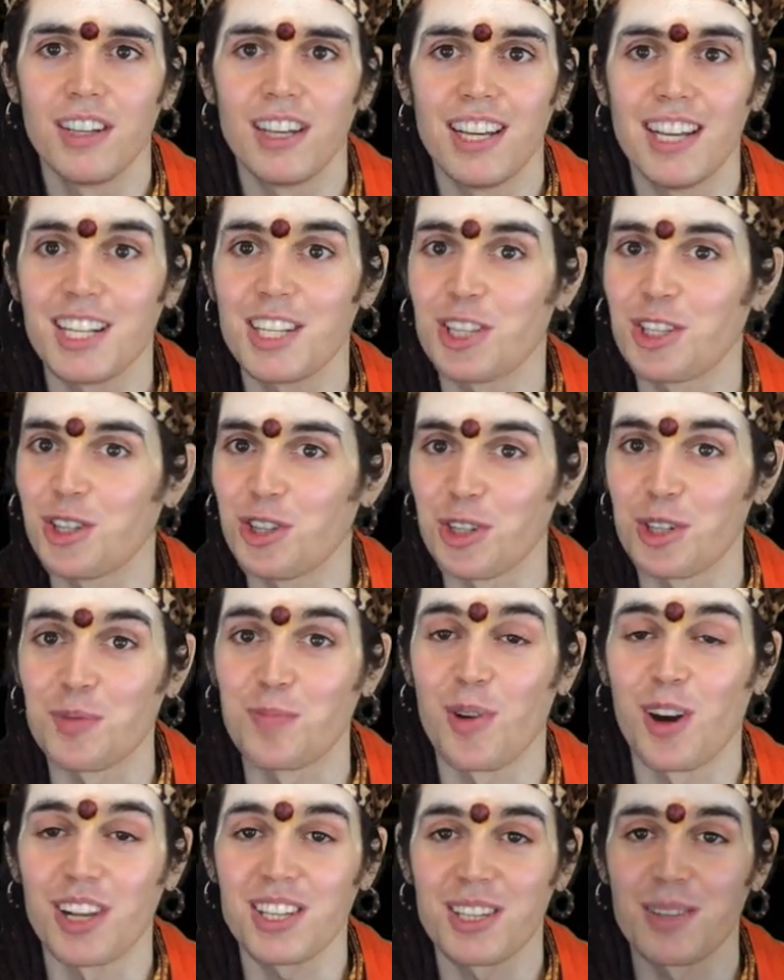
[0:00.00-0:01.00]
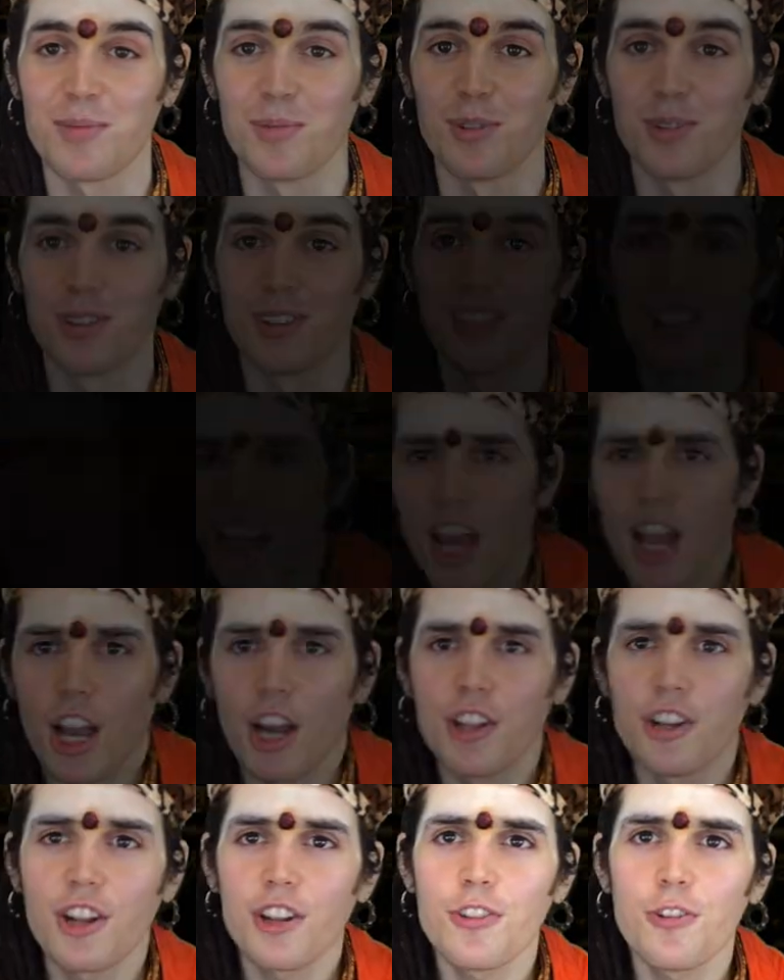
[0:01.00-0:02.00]
It's just possible.
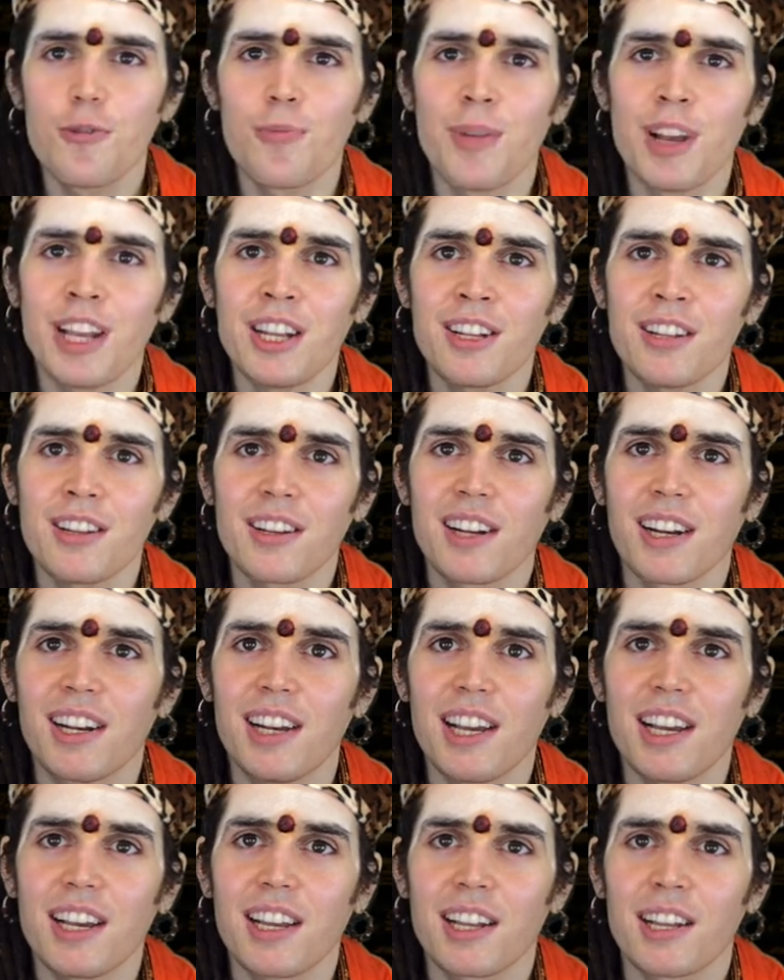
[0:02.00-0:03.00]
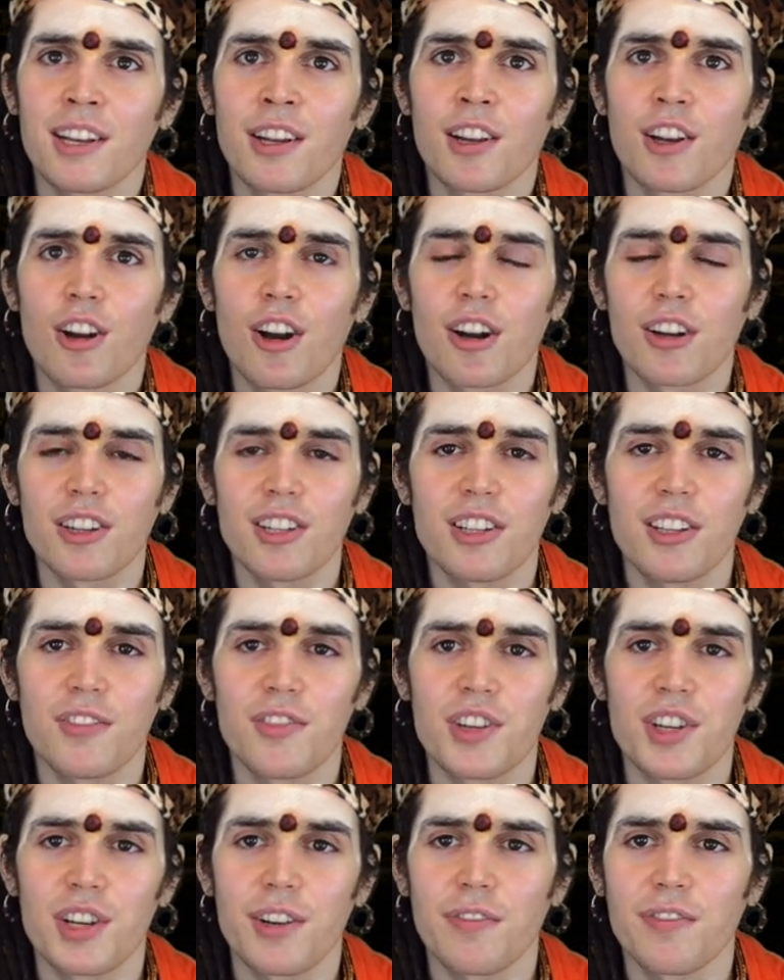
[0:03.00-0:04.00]
Another main click in the cognitive
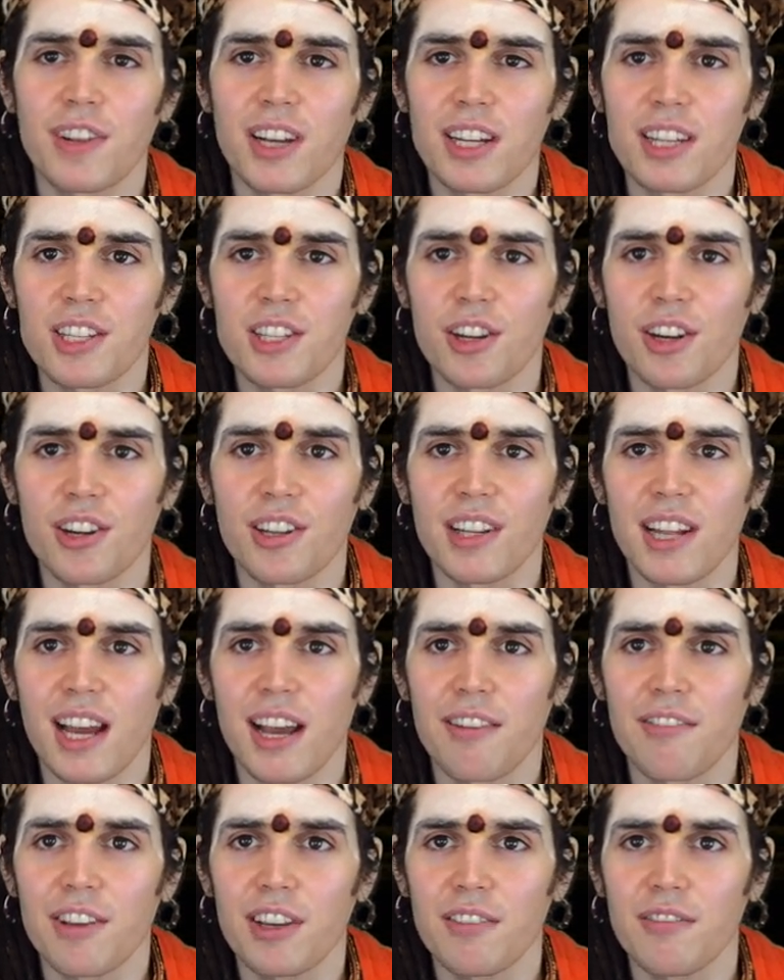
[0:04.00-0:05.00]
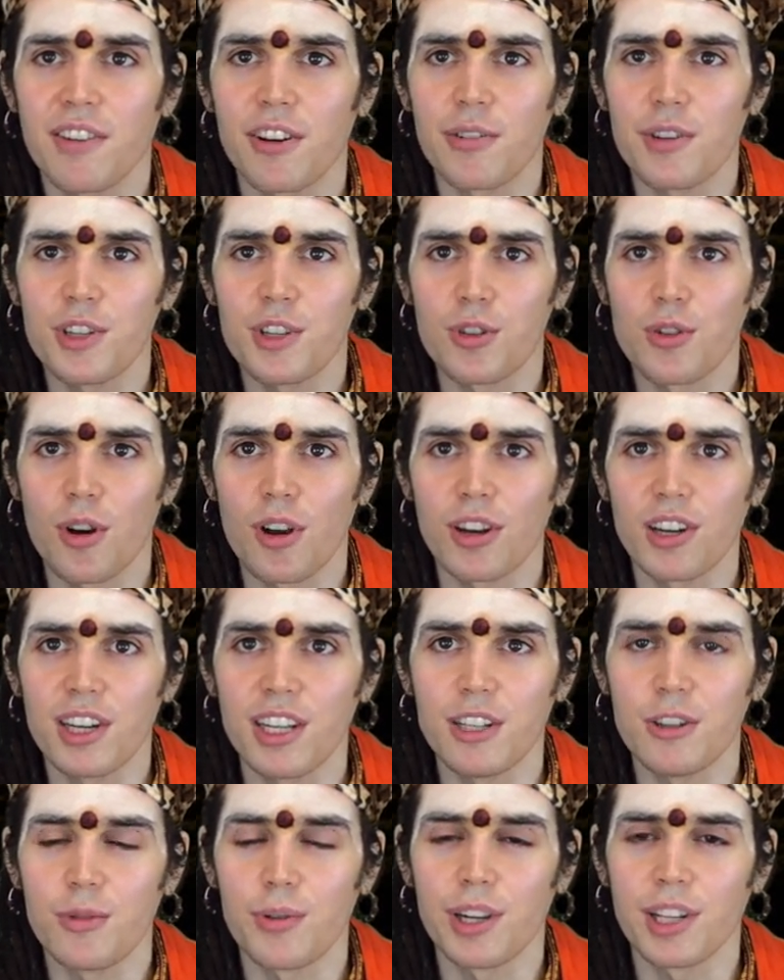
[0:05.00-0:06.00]
shift I started having very
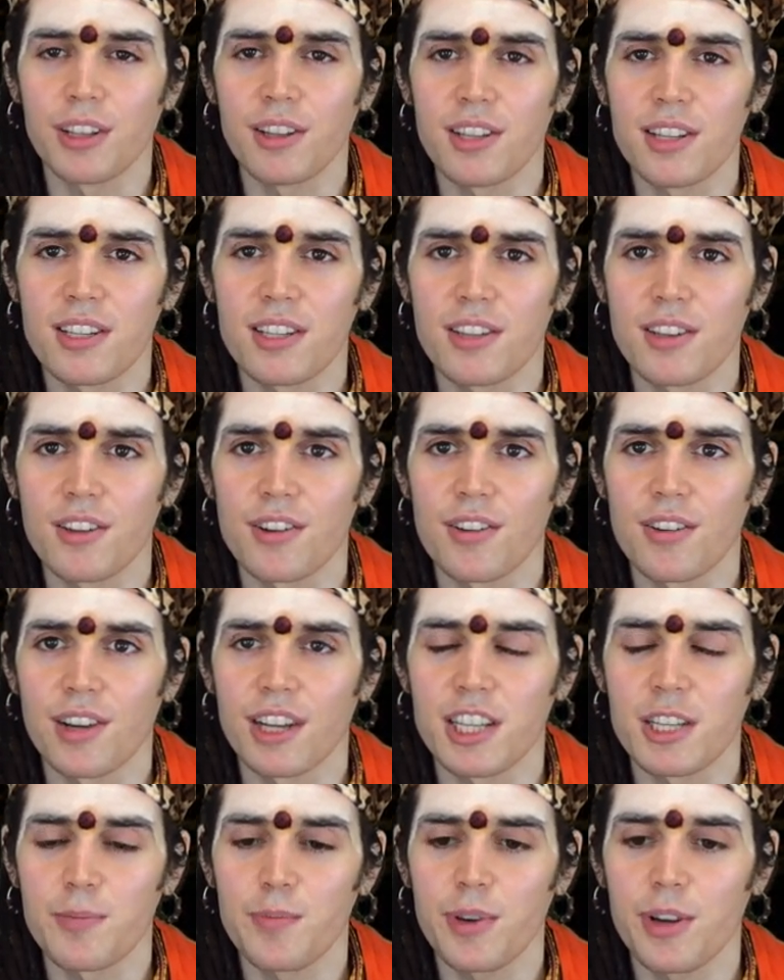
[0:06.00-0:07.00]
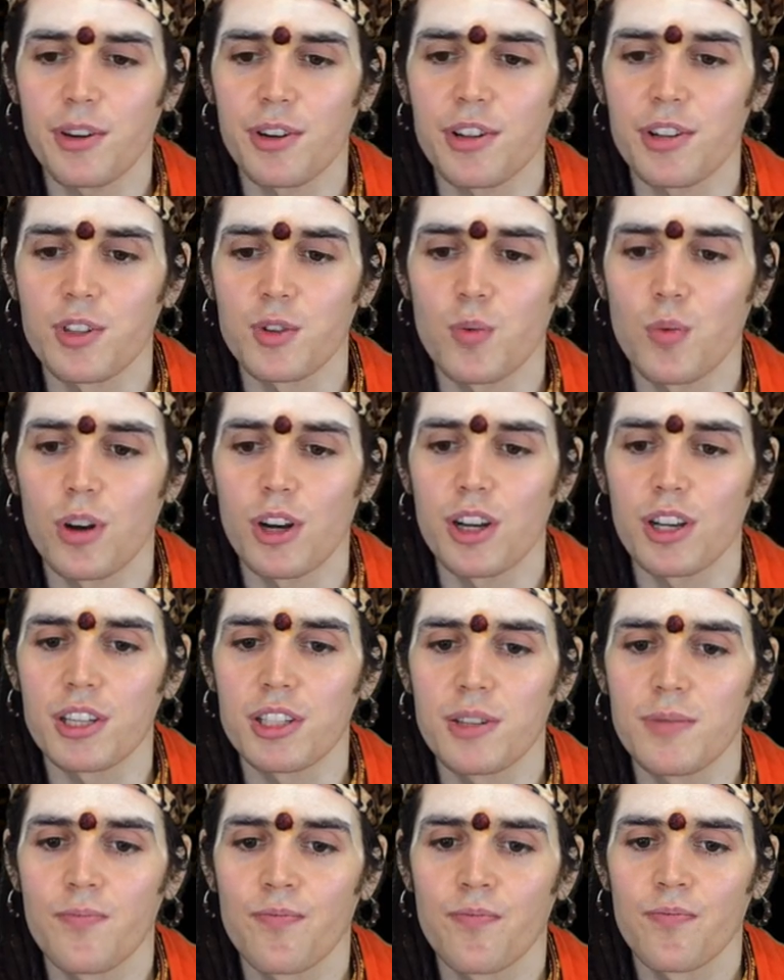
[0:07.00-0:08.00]
strongly during this experience
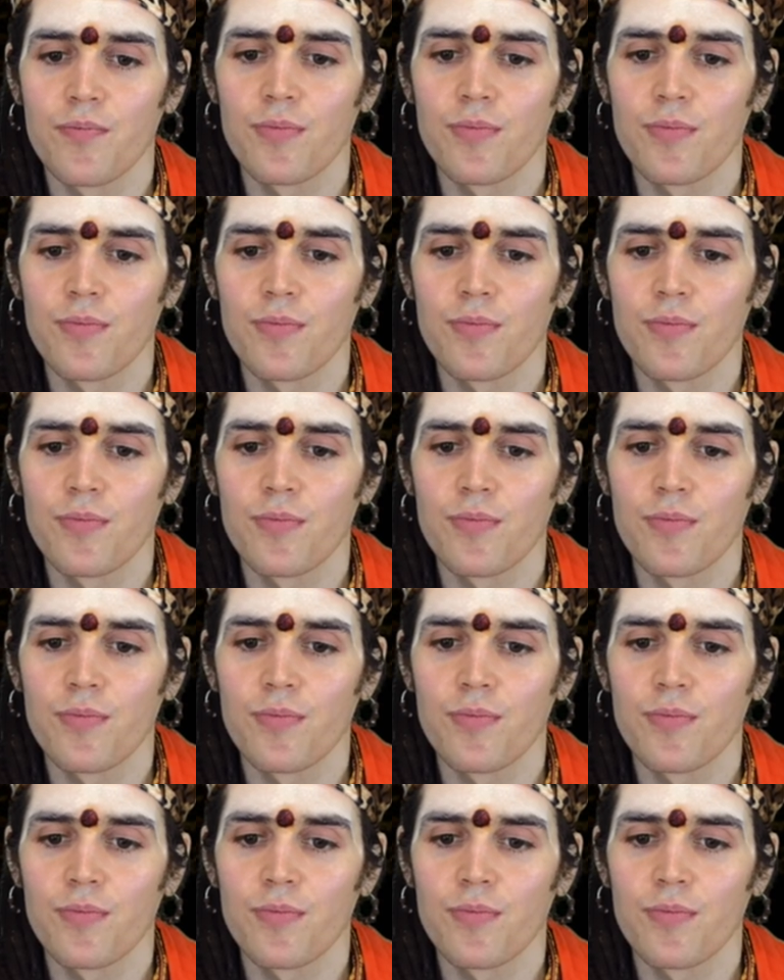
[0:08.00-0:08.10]
was